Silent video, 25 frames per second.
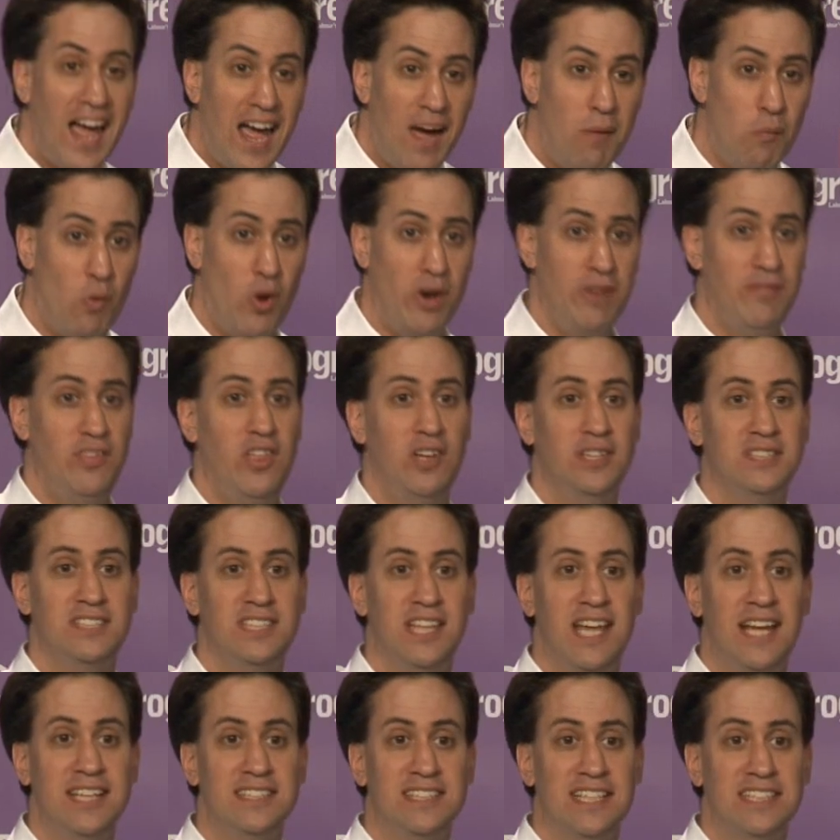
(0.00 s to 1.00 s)
And one of those
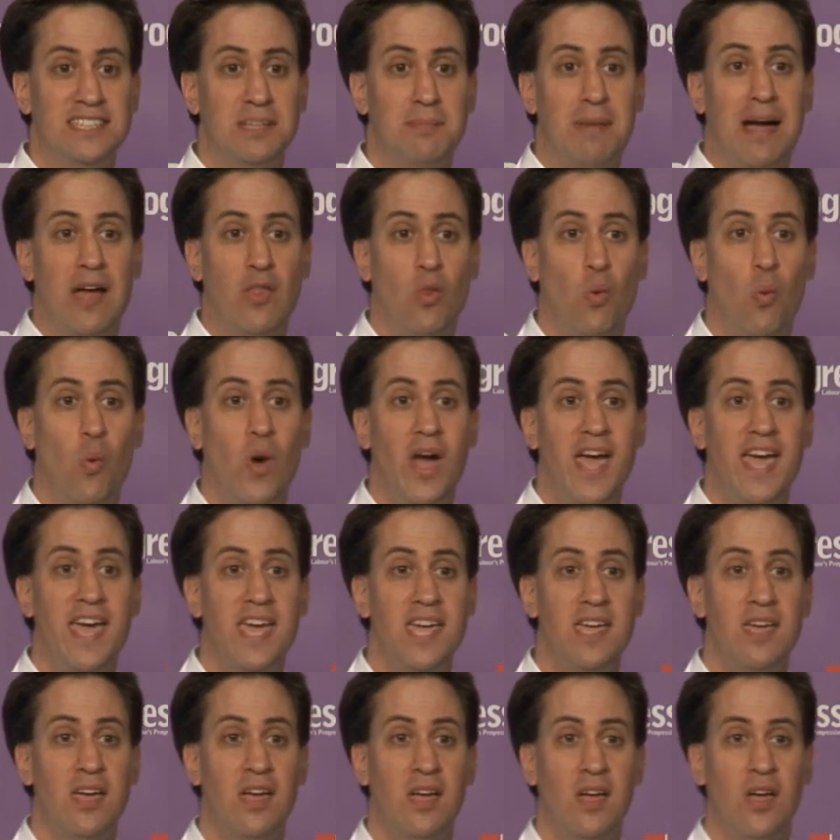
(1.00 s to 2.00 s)
things is about the
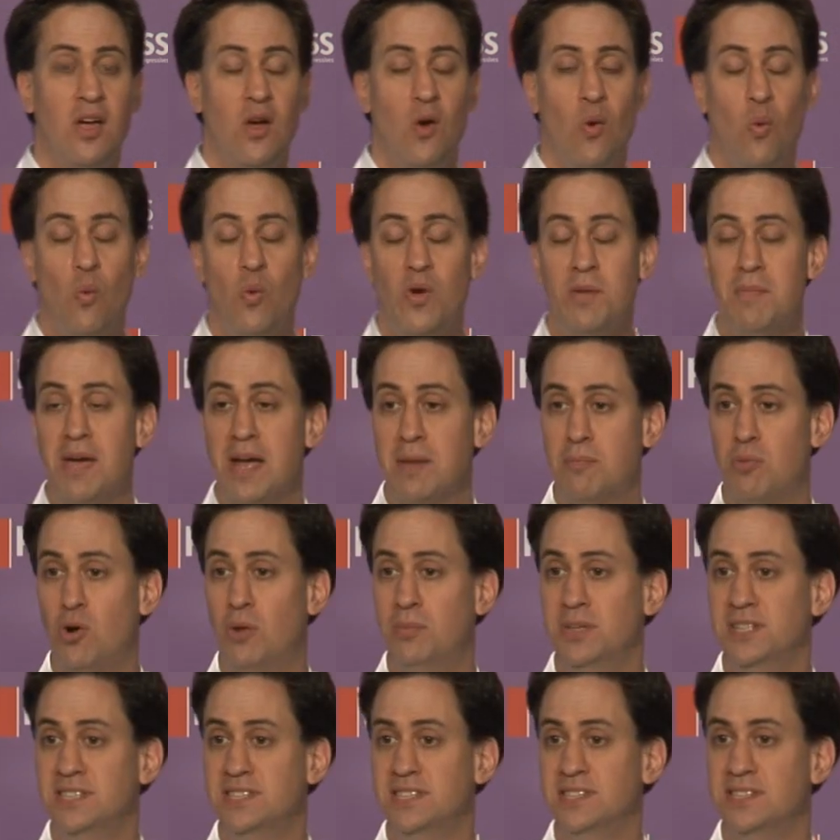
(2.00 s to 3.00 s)
way we make
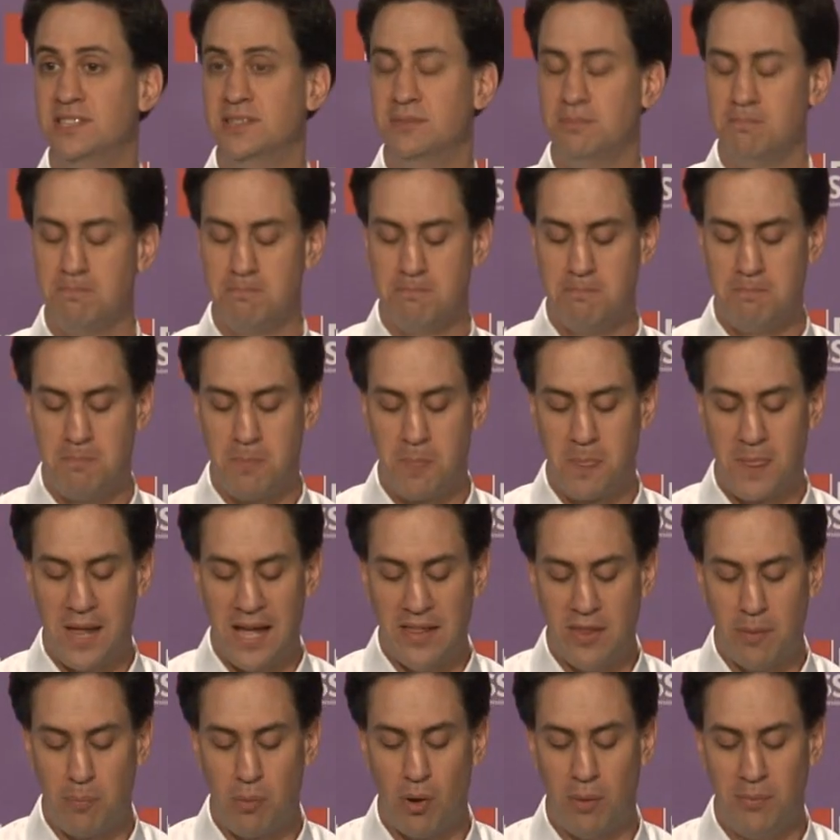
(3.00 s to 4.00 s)
promises
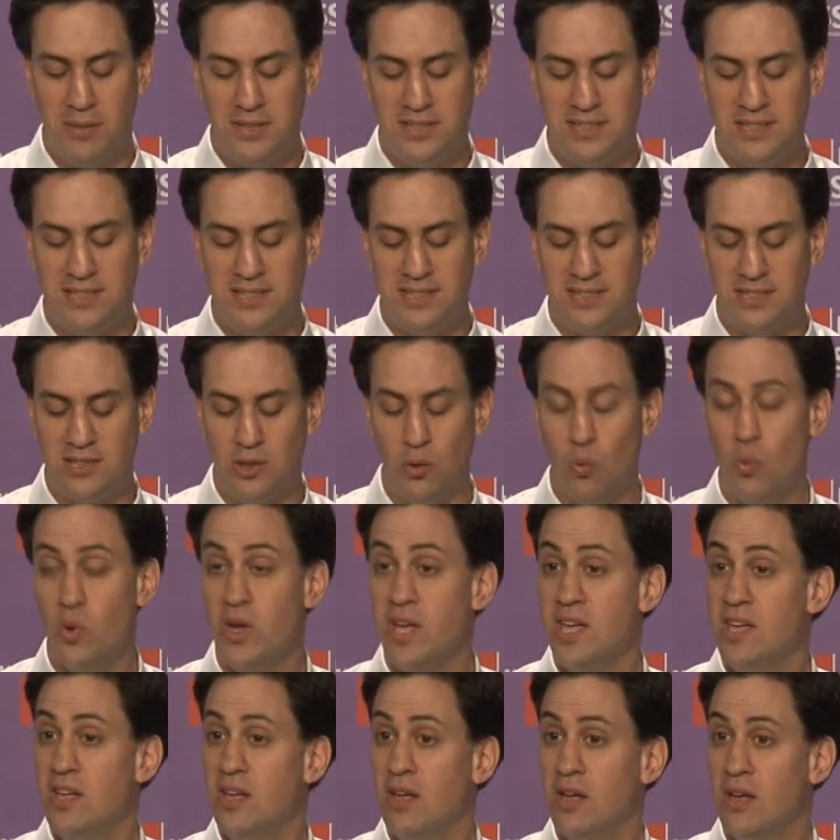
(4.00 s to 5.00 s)
and the promises that
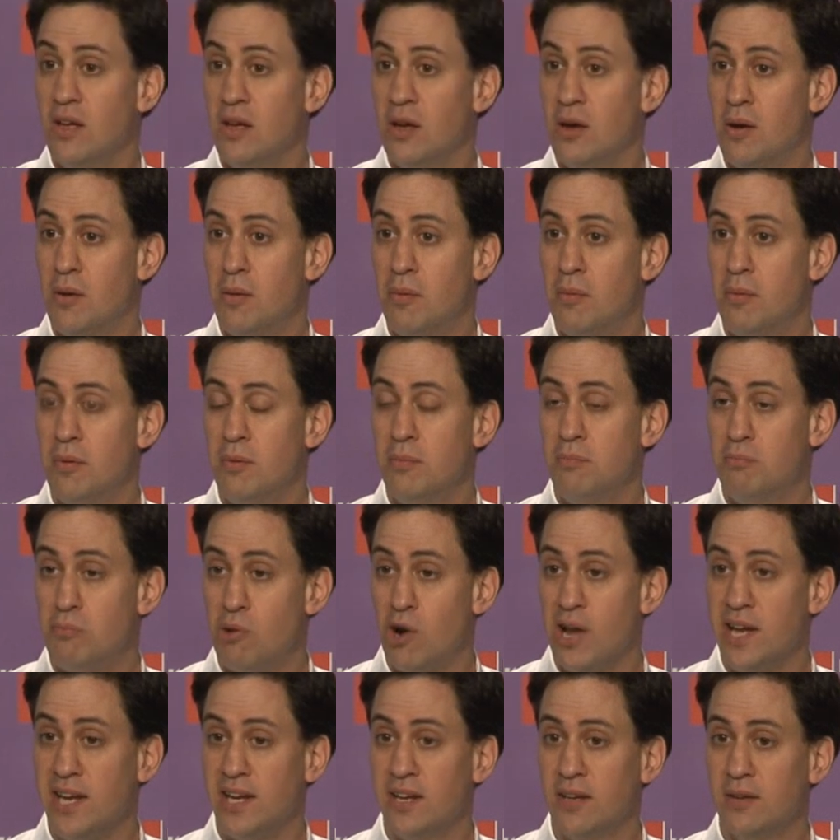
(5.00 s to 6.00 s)
we
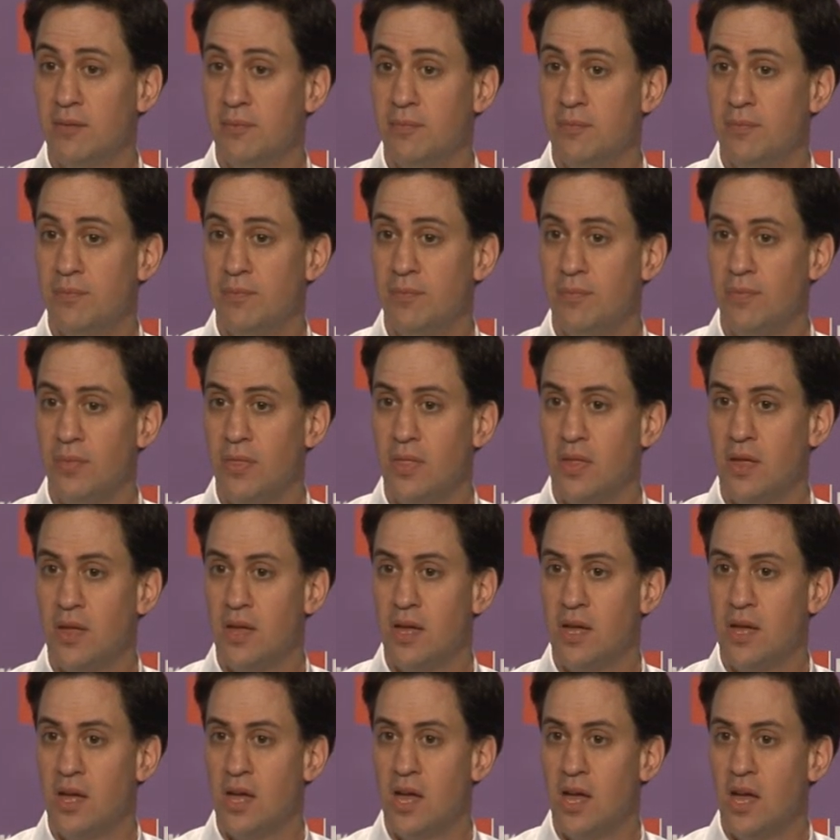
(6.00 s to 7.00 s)
break.
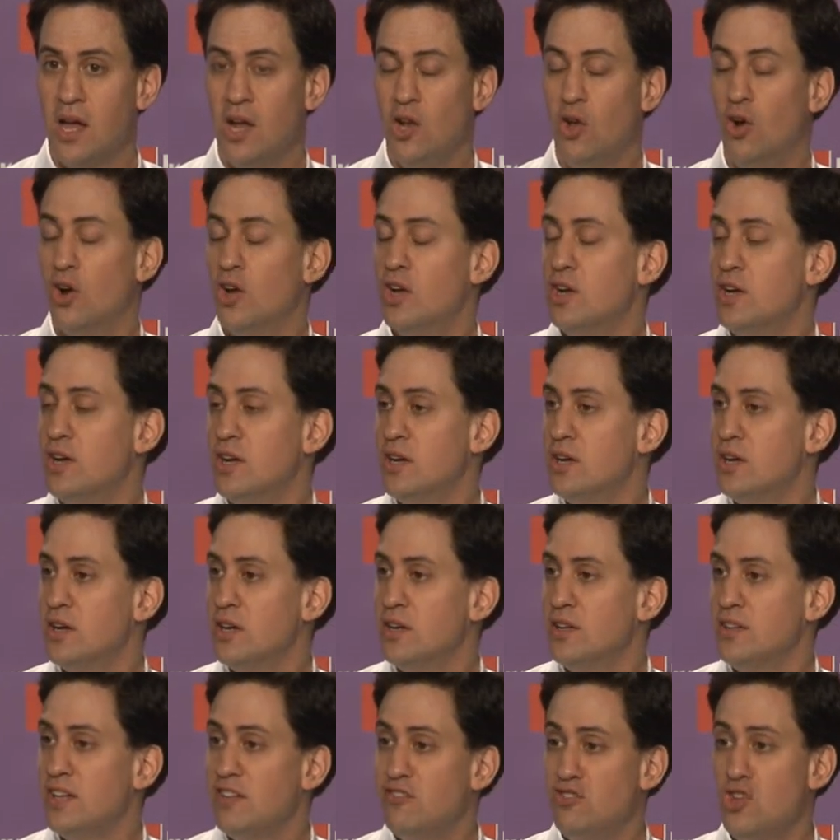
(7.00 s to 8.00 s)
Look,
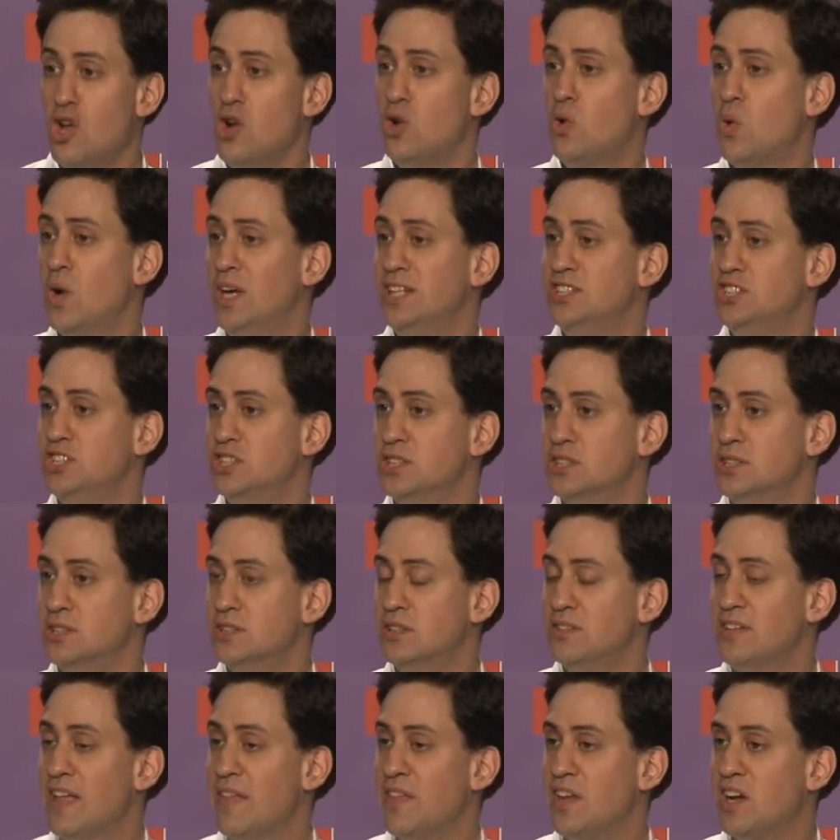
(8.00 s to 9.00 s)
there's no
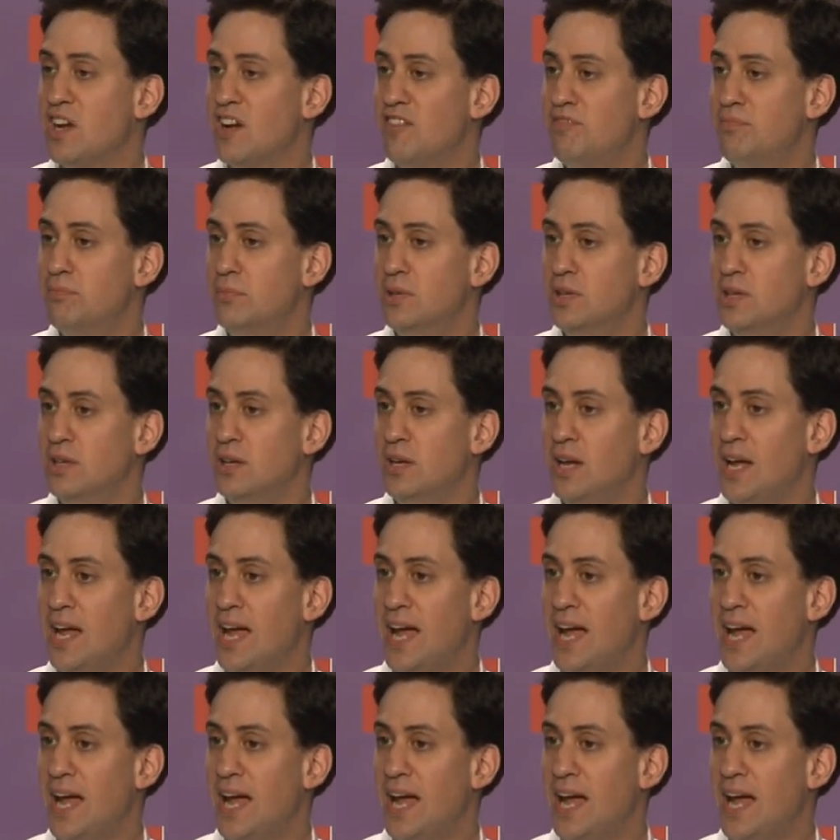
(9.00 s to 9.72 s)
question that the government